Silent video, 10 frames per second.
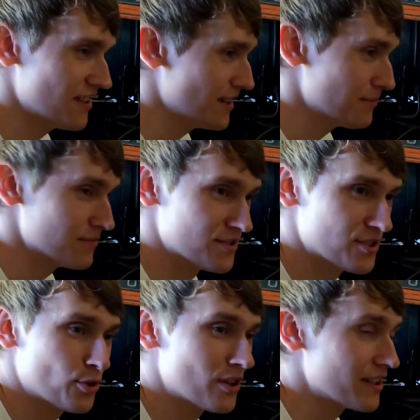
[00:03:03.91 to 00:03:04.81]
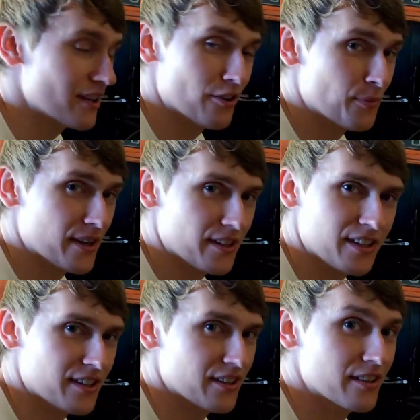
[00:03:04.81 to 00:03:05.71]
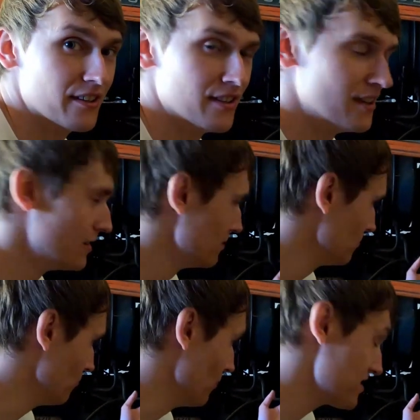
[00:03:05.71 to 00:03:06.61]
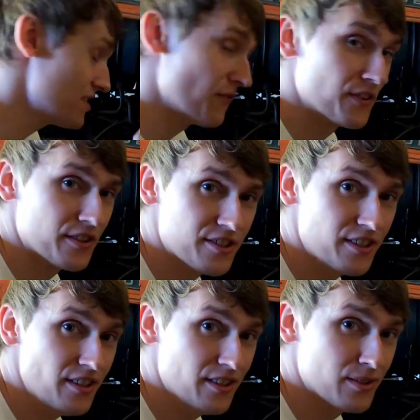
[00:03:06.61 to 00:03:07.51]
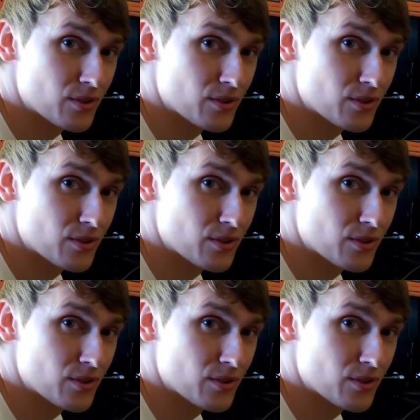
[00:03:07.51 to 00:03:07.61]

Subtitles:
I'm totally out of my league here. Was it the filter?